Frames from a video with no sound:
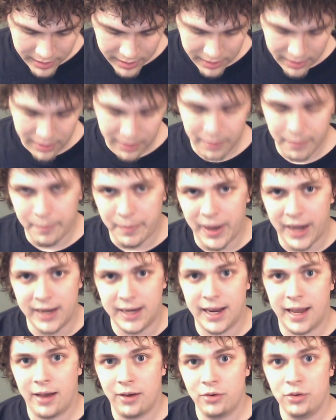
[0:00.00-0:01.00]

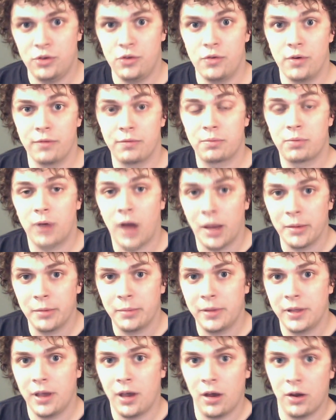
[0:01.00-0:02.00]
By now you have
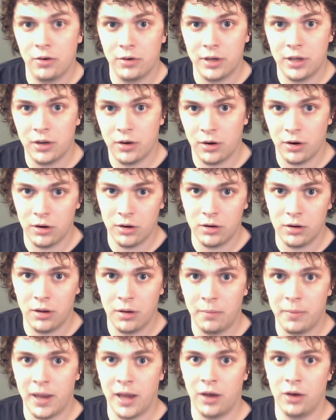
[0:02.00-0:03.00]
probably already heard
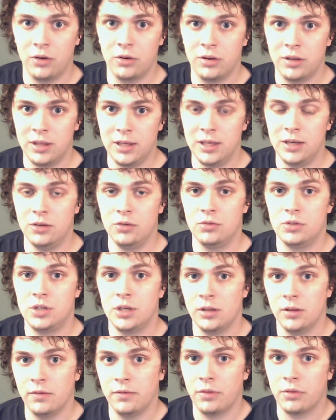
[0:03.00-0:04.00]
about the new
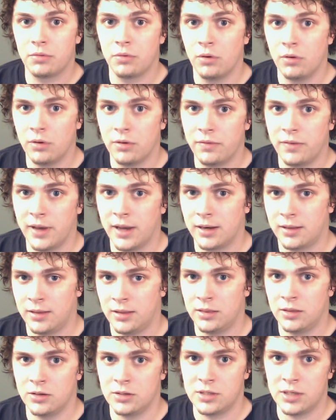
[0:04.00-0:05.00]
Chill of the Throne effect
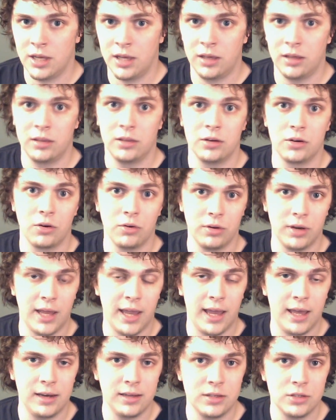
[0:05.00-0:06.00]
that they're saying they're going
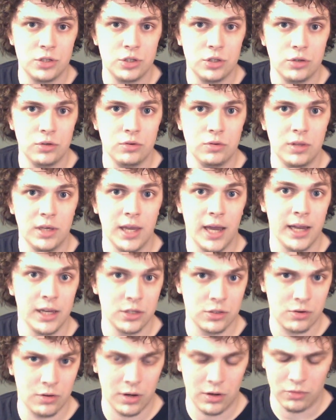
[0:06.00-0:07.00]
to add into the
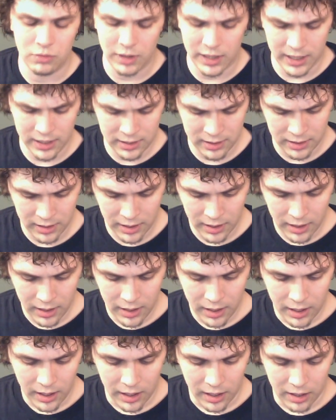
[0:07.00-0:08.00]
Ice Crown raid.
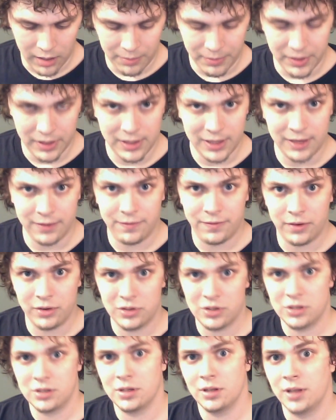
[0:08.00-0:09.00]
It
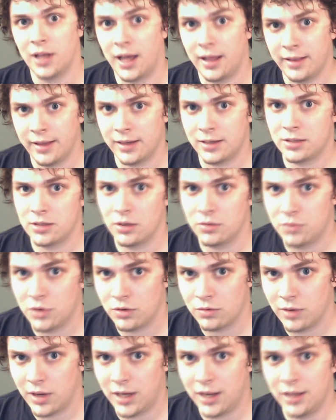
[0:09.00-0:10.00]
functions a lot like
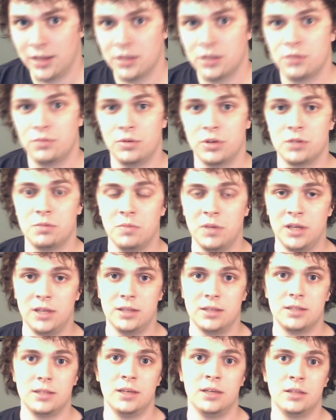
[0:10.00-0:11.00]
Sunwell Radiance, which
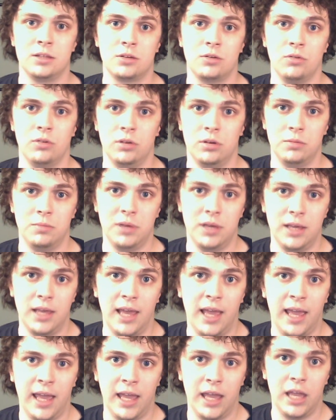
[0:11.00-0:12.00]
means it's going to
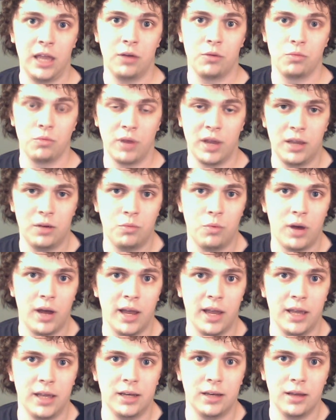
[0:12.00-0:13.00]
be a
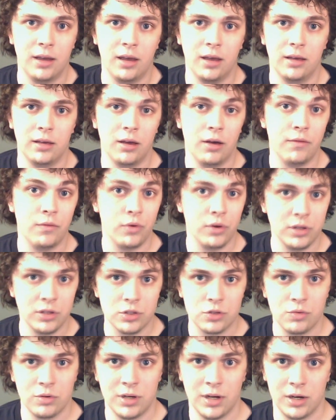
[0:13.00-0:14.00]
raid-wide
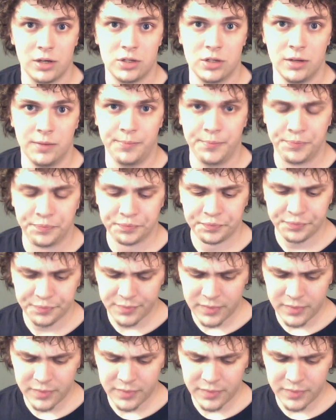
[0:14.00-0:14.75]
avoidance reduction.